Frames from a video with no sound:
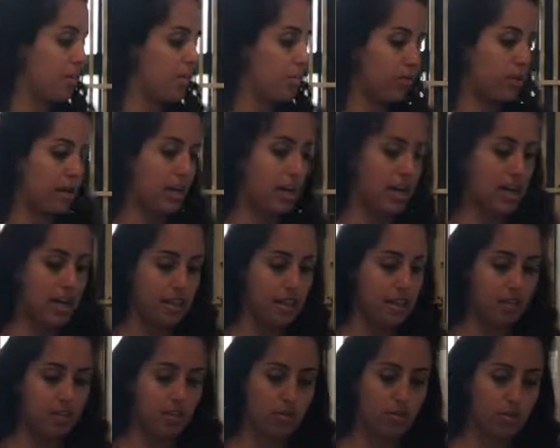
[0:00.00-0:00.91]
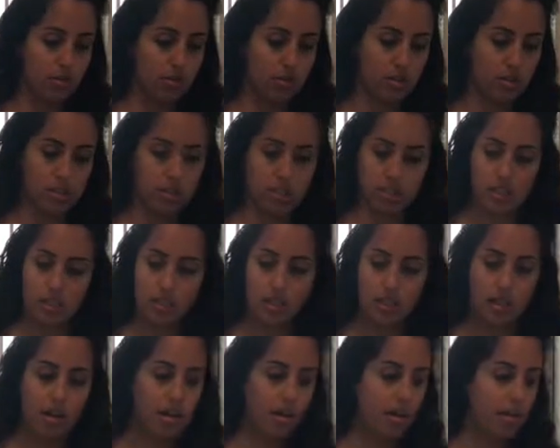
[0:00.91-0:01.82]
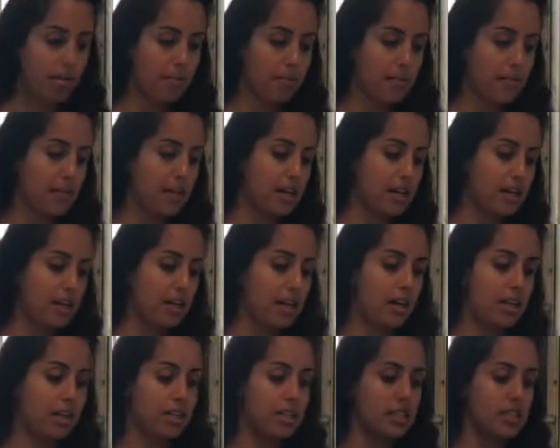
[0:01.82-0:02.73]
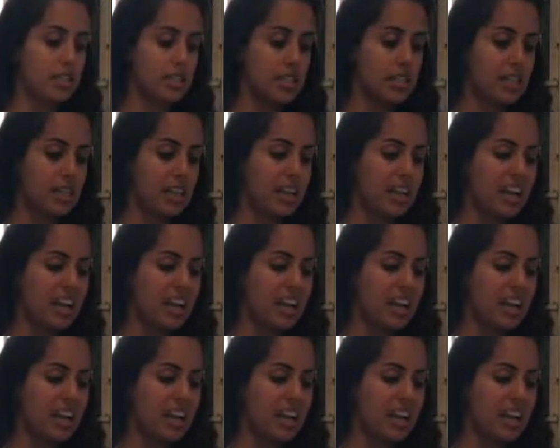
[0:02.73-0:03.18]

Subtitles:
when I add the noodles because